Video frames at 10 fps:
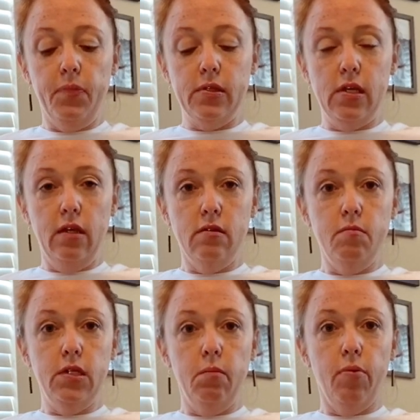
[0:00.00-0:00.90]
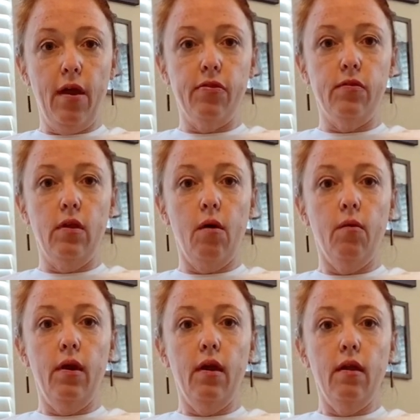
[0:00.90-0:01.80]
Take some deep breaths.
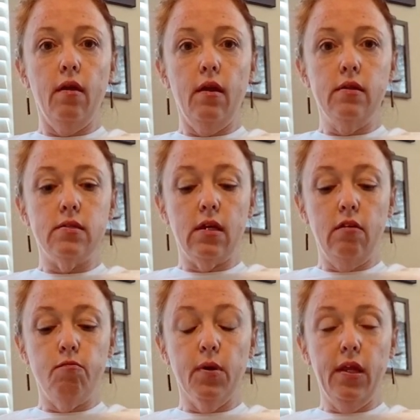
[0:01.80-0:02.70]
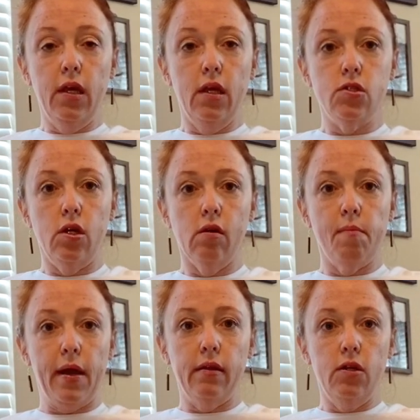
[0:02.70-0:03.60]
Now, instead of breathing into your
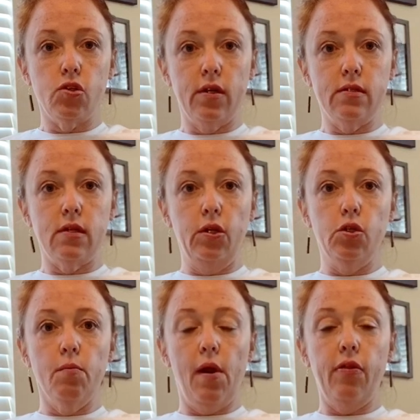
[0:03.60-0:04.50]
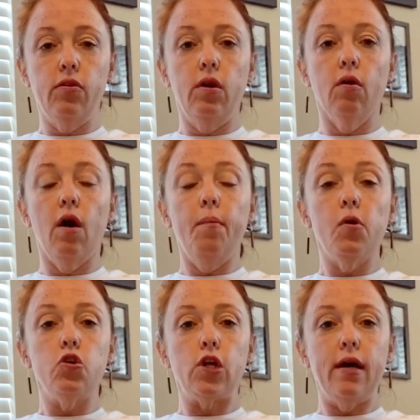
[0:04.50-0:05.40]
belly, try to send your breath to your
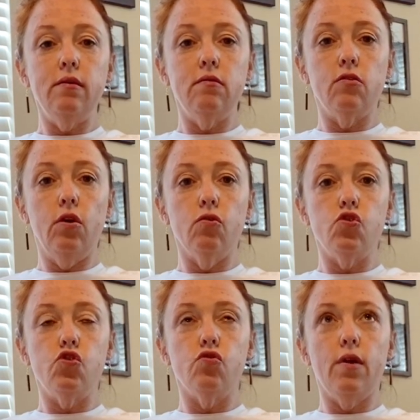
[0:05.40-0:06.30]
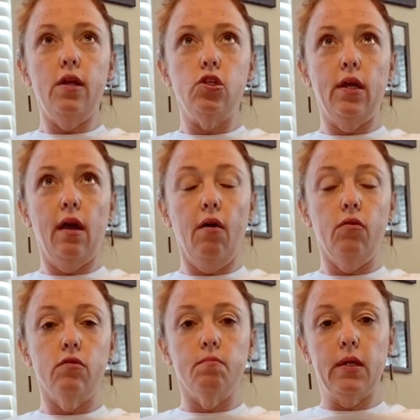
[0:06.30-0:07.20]
upper chest so you're stretching out
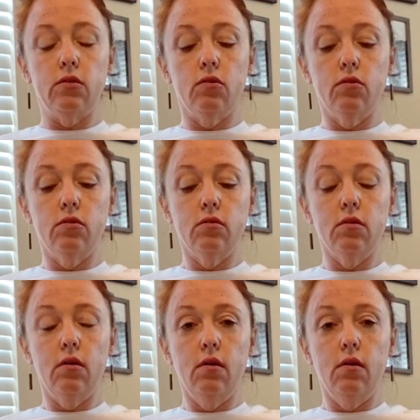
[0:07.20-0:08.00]
those muscles.